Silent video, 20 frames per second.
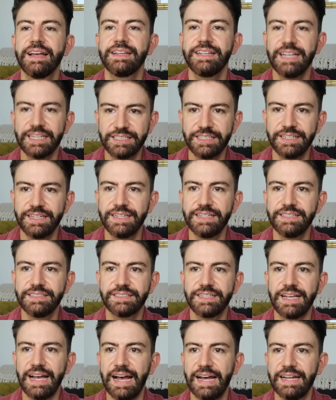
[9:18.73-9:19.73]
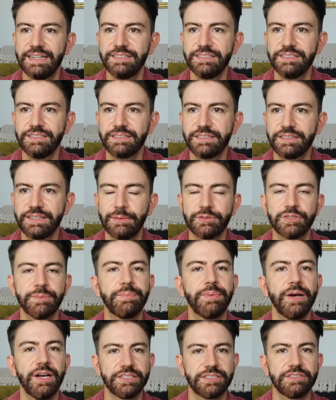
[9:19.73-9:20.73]
yes it is, and there was a
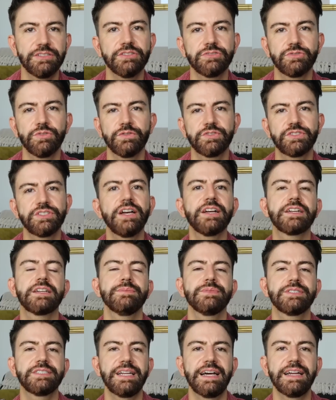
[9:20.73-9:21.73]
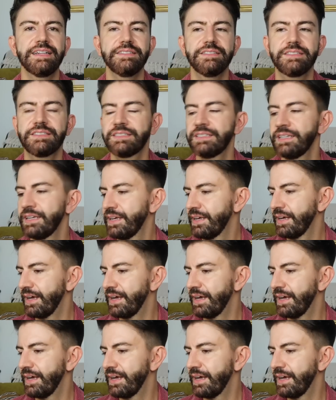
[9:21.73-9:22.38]
personal sort of circumstance